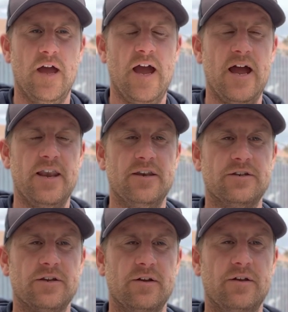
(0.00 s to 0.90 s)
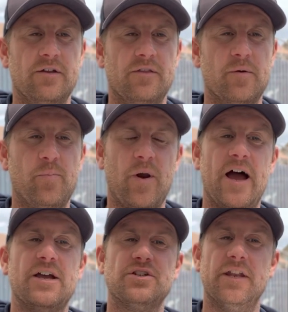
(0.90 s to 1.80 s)
and the
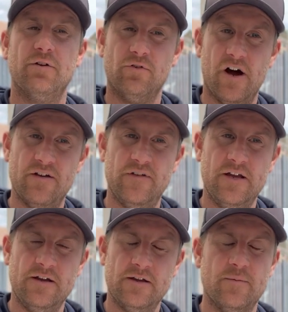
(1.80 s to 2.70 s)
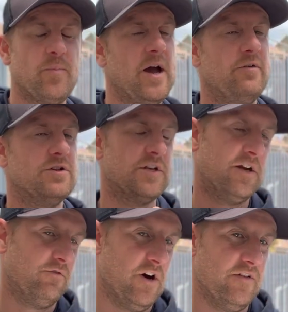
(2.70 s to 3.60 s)
players then arriving, parents
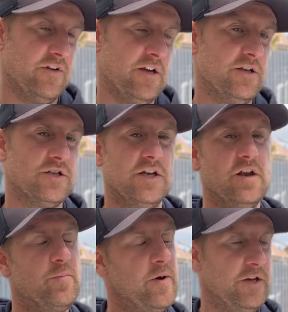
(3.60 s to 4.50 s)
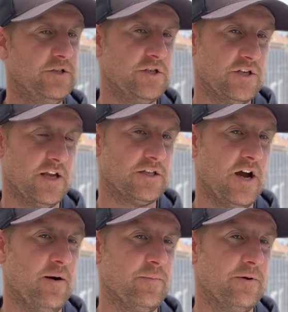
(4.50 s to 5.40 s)
then arriving, see that the pitch is set
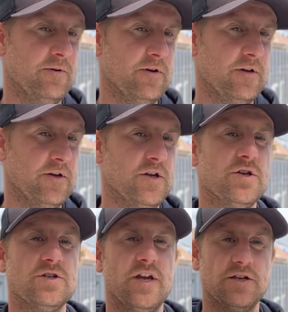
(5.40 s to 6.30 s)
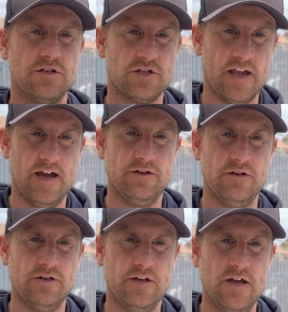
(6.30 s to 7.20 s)
up, sets the
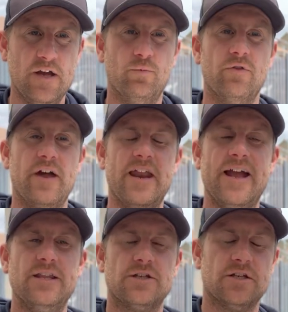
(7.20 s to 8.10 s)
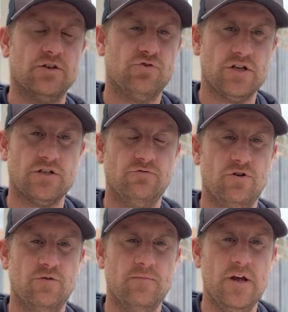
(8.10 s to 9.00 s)
standard, would then enter the dressing
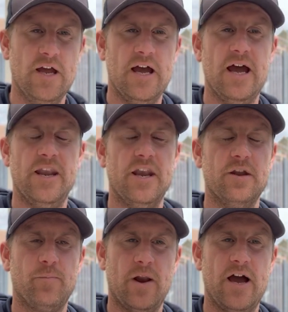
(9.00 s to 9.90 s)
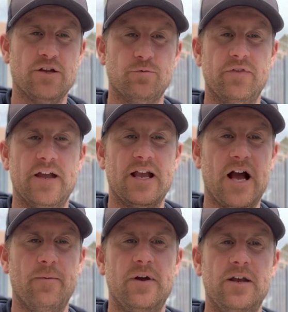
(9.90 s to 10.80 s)
room and then the players would then
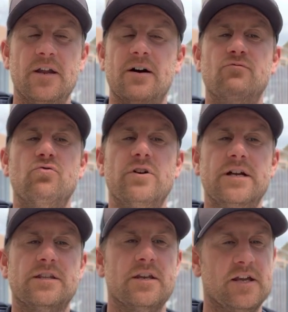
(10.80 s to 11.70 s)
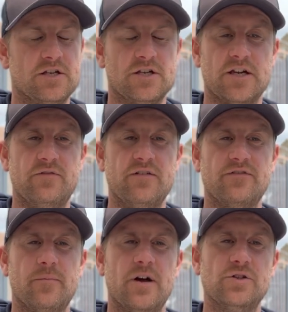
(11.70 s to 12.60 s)
come in and read the necessary
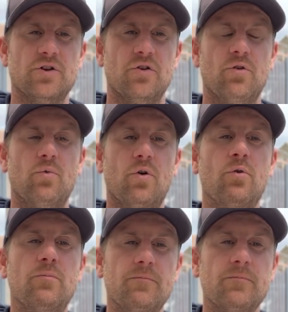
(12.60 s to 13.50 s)
information on the wall.